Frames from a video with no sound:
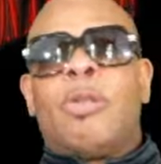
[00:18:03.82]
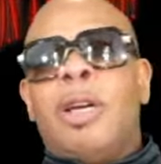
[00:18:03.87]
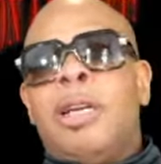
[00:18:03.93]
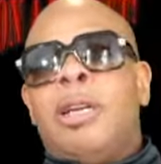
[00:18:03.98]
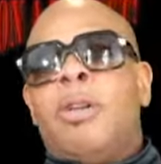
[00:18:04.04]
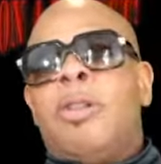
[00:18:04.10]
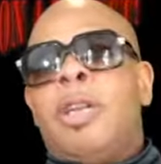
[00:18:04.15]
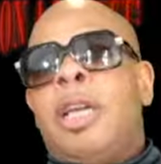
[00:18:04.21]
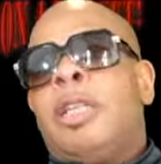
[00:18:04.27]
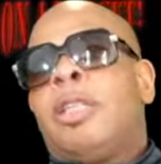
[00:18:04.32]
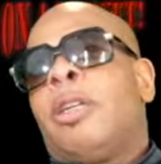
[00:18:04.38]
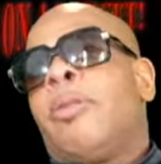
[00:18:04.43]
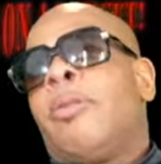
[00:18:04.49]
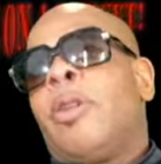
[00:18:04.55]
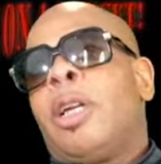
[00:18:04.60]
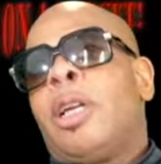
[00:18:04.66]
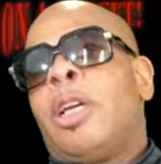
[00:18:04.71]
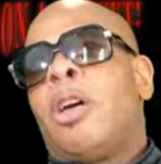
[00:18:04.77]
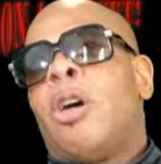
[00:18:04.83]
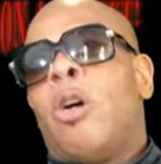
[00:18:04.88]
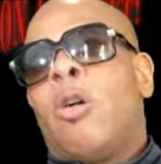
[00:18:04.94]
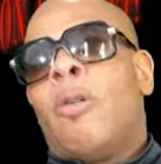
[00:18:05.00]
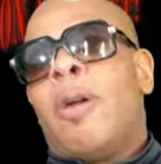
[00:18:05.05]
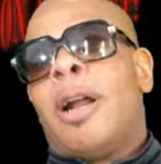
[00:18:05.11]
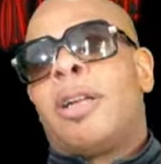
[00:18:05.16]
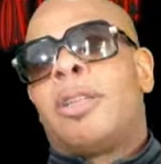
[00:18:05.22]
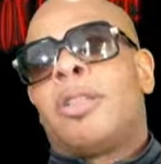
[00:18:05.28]
really no need to really
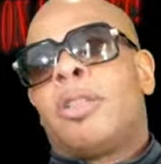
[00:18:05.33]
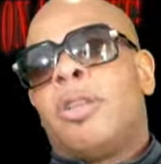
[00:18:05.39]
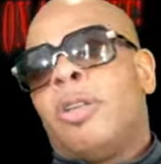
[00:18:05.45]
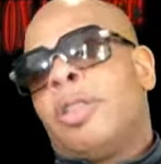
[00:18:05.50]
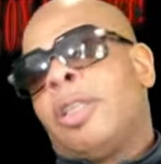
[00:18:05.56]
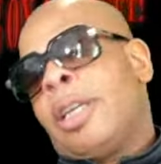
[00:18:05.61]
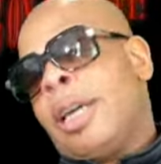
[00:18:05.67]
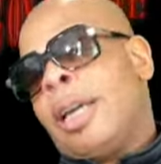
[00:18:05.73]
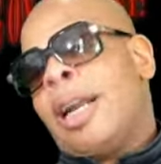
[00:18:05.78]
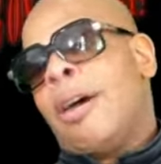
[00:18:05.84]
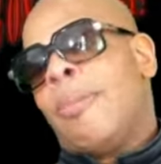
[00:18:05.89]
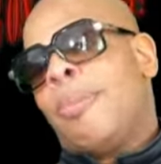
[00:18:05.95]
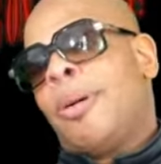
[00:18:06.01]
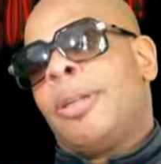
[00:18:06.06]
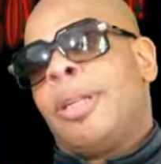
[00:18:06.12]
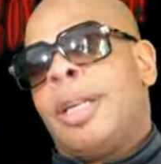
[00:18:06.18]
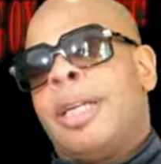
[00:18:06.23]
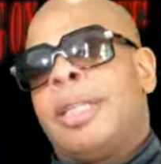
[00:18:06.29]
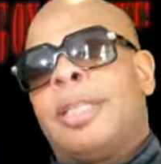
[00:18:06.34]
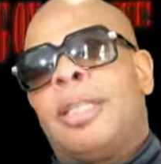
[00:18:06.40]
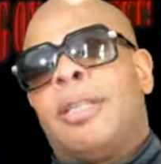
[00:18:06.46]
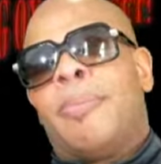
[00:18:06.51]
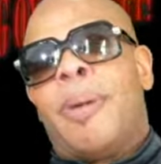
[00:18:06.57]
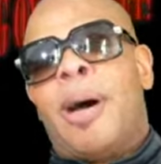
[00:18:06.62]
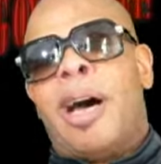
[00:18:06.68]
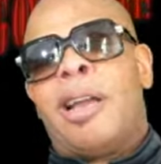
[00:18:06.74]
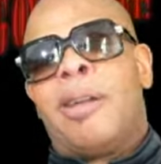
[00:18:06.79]
go around and search again. I'll put links
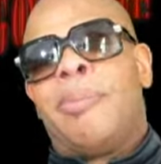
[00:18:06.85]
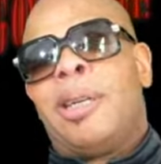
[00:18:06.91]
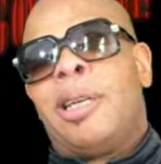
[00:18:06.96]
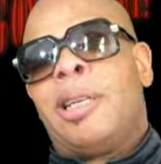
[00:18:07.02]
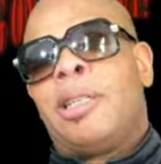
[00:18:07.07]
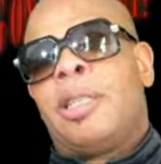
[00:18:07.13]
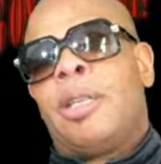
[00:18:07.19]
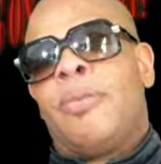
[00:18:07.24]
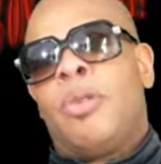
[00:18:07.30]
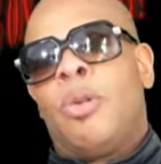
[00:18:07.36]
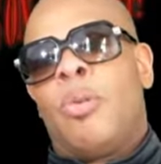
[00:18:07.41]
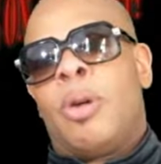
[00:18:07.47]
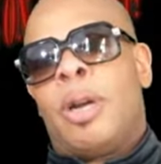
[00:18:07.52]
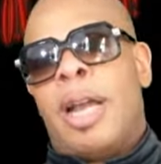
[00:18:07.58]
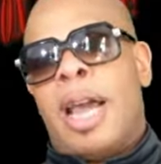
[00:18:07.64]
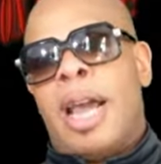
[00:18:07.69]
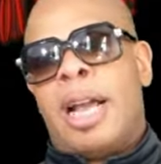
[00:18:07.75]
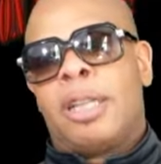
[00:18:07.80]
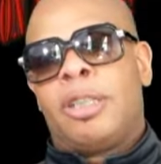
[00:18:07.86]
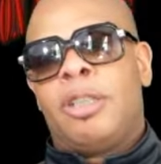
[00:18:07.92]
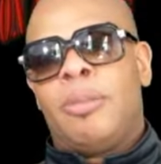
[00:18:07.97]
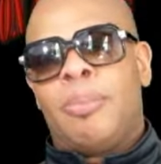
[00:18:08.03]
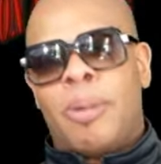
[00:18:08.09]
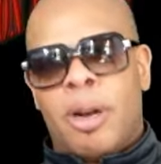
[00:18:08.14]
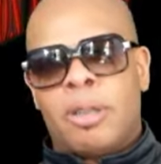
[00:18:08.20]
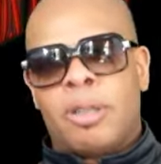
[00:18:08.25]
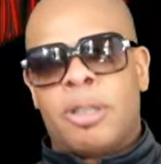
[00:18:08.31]
at the bottom of this if you want to
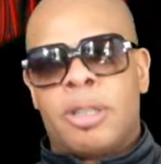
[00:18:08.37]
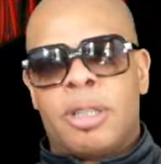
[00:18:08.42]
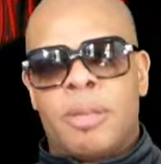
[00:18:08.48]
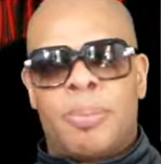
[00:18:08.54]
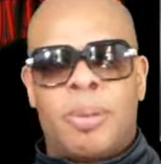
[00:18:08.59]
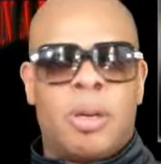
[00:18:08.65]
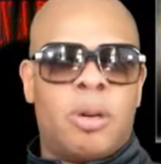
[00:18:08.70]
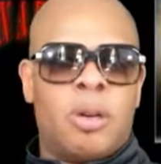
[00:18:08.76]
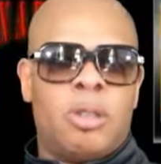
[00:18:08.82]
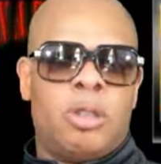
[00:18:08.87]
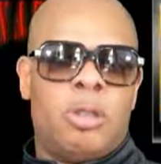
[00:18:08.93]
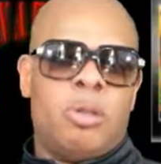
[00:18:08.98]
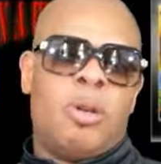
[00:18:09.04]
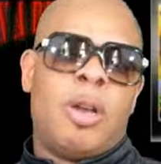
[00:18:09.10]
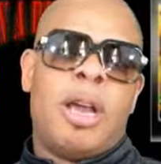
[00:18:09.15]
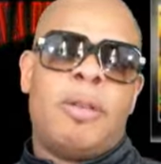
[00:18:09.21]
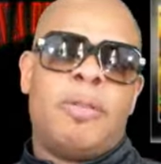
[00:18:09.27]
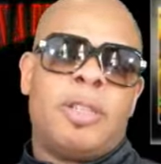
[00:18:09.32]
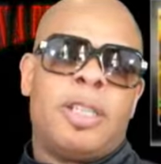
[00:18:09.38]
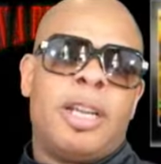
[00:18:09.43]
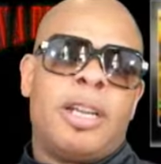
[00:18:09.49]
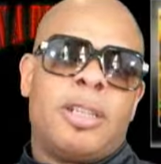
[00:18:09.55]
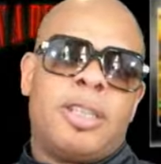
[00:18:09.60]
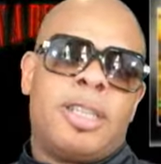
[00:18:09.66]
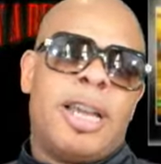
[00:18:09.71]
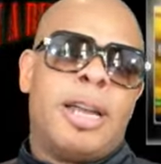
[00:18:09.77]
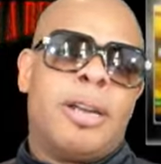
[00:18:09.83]
actually purchase it because you have a
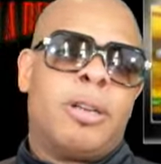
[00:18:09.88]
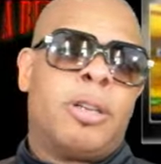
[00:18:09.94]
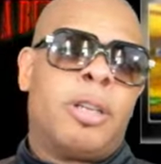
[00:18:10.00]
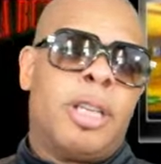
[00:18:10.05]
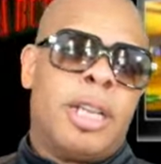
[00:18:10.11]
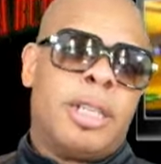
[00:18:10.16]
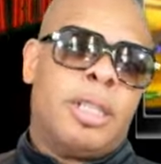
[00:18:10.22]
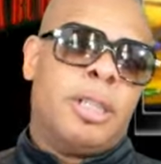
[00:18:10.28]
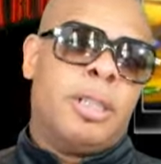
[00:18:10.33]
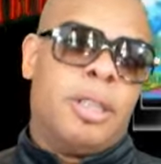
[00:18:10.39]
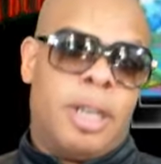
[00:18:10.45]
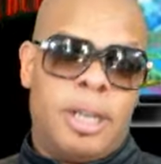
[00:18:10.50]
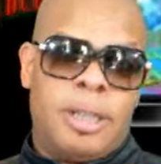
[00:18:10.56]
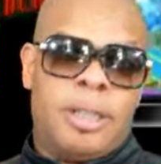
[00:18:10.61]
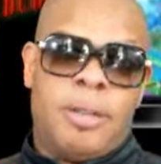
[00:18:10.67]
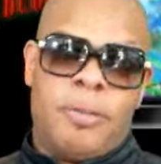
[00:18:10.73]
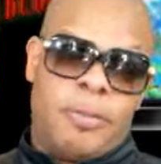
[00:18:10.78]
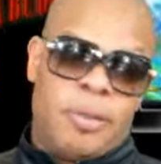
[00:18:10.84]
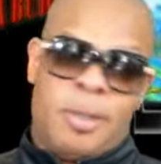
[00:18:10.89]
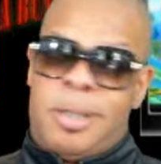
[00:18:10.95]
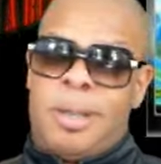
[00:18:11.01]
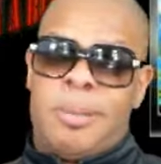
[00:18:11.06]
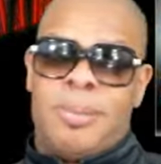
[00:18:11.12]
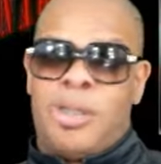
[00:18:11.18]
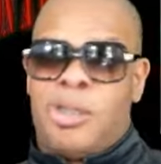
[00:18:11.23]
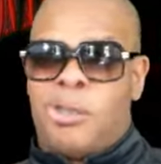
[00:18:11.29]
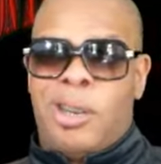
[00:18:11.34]
Sega Saturn collecting dust and for
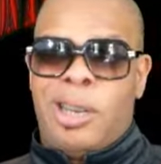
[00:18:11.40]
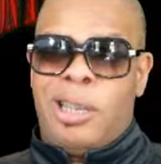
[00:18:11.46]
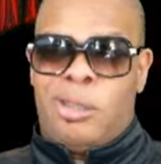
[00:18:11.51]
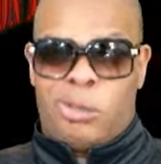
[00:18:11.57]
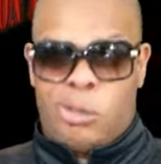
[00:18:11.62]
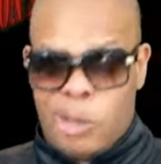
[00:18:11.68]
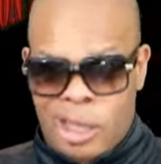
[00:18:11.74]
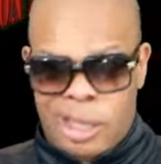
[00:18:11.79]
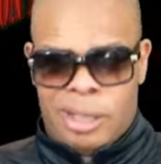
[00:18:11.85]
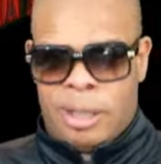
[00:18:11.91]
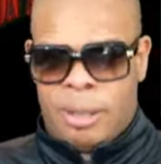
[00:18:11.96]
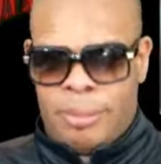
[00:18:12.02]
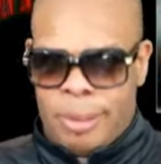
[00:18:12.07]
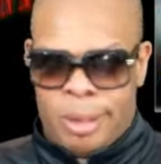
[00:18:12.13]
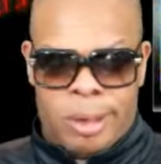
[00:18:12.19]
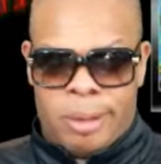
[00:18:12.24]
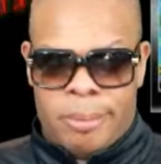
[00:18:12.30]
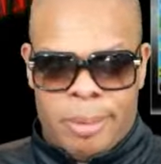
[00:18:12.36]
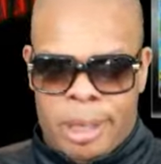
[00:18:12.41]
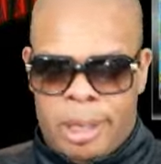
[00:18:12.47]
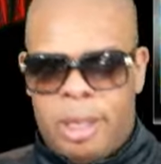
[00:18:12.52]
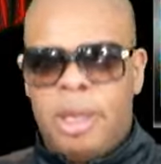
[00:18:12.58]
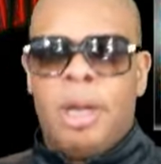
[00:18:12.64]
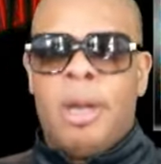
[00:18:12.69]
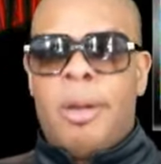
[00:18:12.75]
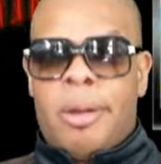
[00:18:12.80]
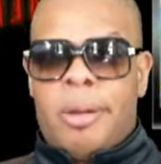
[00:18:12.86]
some strange reason beyond
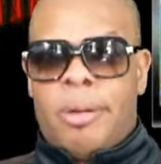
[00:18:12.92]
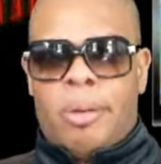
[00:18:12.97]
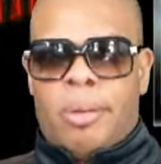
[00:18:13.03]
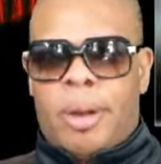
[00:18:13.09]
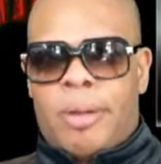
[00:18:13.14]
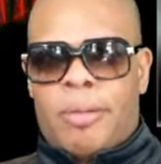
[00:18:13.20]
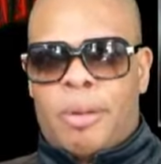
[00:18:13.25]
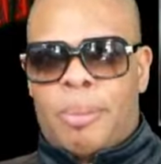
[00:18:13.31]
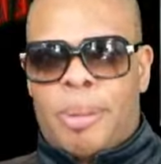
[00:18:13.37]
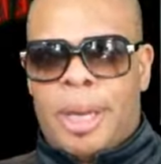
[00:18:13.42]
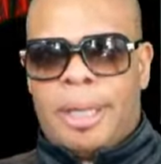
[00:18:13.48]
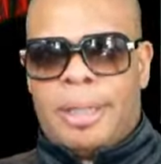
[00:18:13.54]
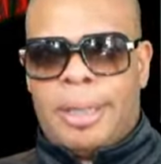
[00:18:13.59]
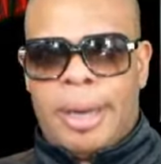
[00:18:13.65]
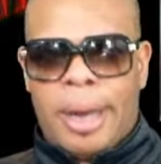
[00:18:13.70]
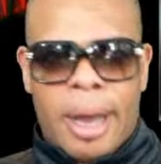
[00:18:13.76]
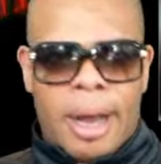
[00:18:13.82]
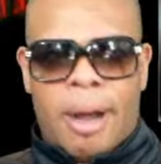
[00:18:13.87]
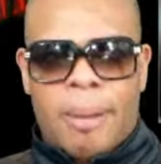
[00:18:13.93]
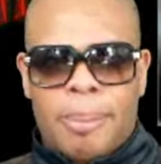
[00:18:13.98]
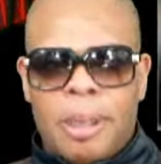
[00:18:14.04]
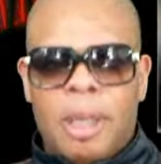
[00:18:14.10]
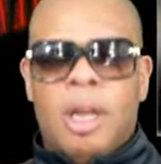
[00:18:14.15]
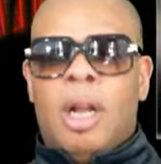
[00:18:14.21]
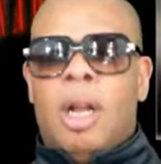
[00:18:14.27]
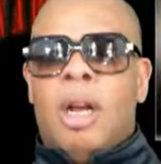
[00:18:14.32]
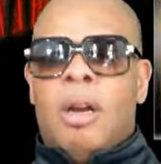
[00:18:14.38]
me, you never picked it up.
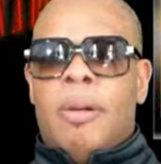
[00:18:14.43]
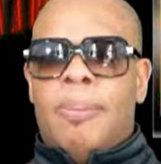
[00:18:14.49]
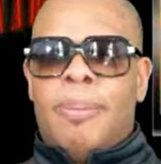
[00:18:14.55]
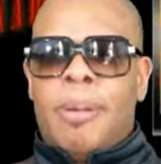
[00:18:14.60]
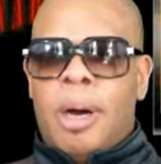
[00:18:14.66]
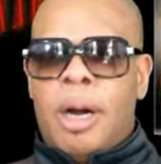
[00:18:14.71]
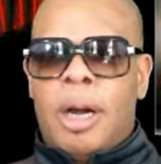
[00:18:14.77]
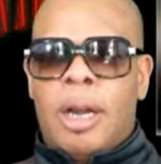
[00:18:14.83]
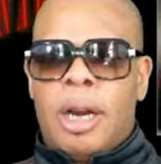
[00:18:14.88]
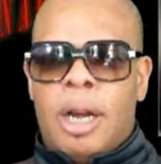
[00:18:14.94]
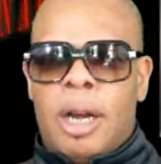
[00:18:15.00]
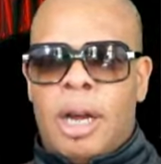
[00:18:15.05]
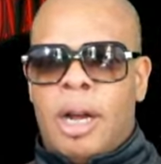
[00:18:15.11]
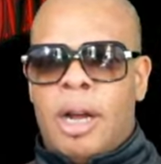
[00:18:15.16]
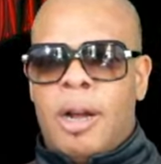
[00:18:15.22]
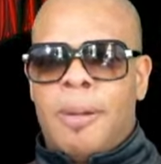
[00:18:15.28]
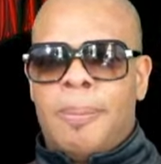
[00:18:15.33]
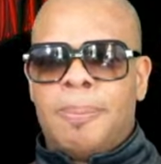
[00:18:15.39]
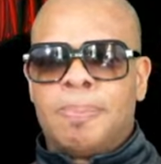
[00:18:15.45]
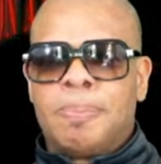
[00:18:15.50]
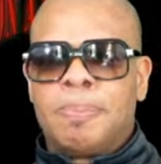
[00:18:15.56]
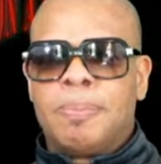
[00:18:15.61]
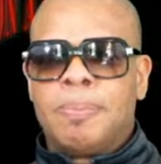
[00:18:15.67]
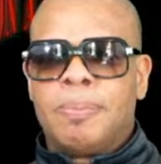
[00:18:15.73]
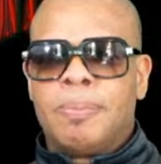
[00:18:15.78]
But um,